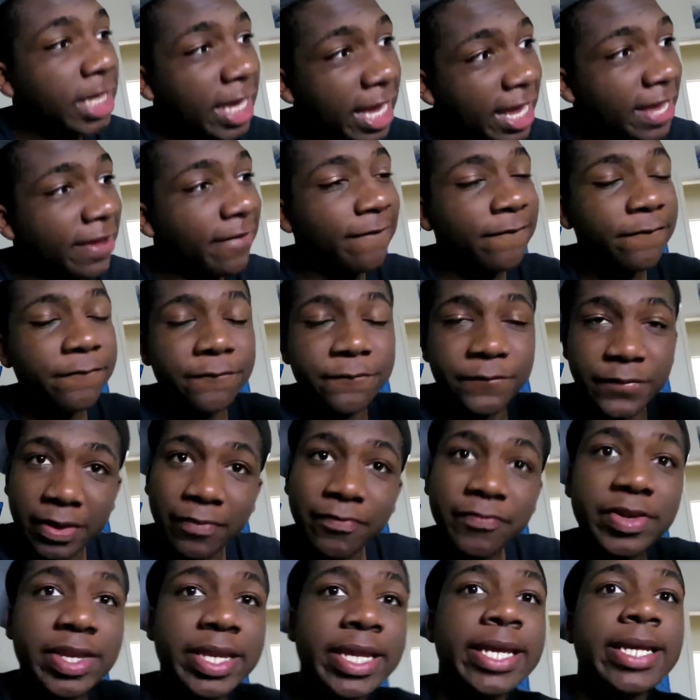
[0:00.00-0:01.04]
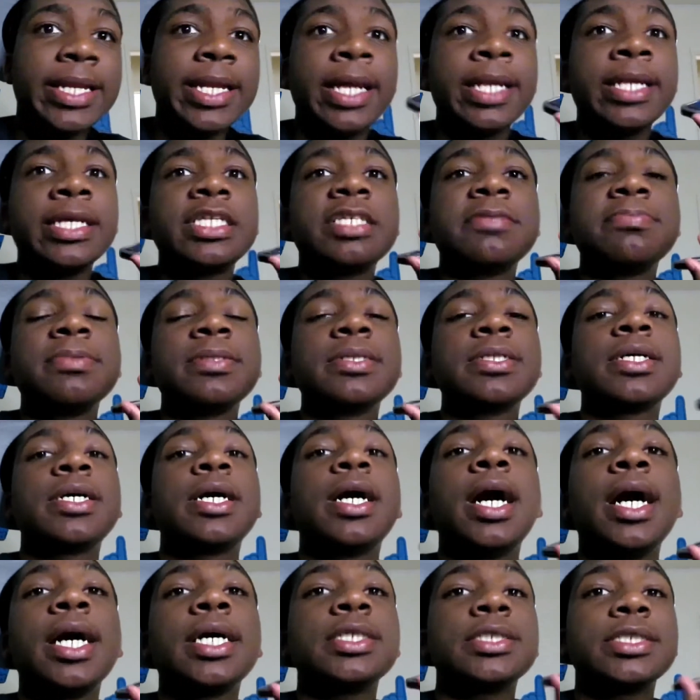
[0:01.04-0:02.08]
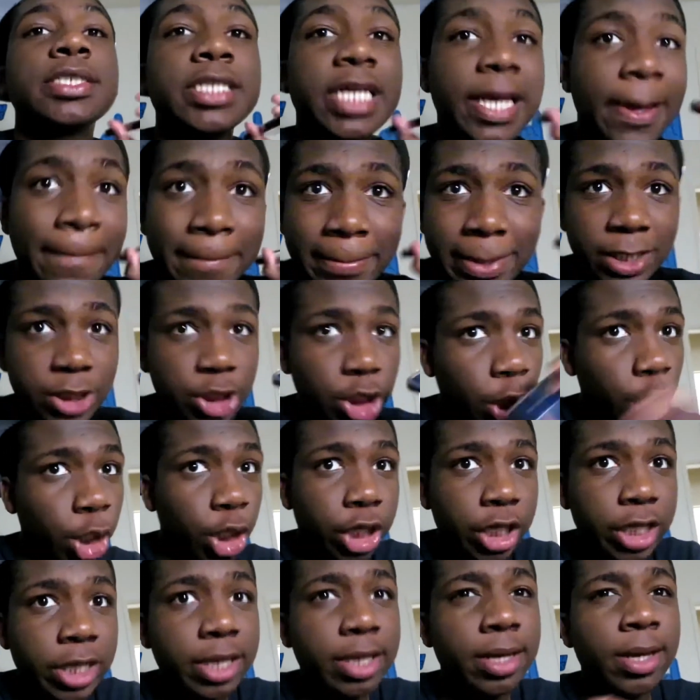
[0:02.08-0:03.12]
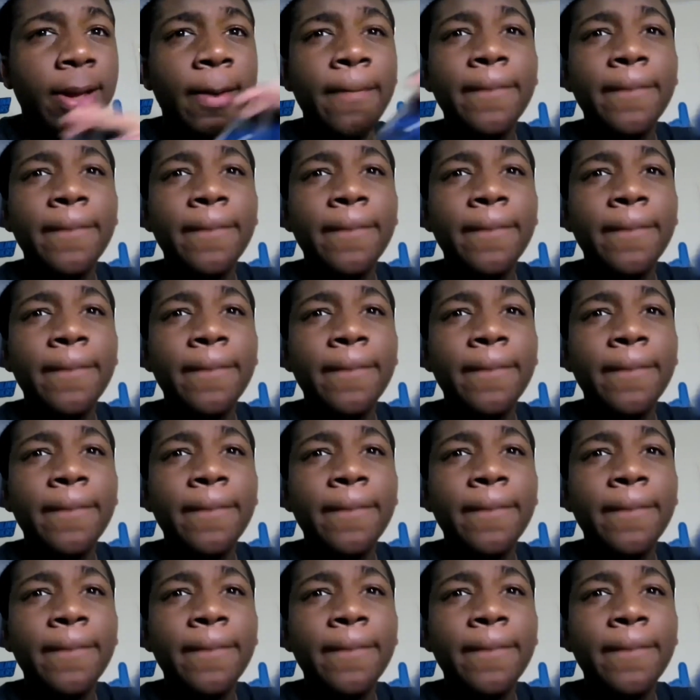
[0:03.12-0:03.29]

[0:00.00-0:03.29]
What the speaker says: 8:50 and I need to be to class 10 minutes early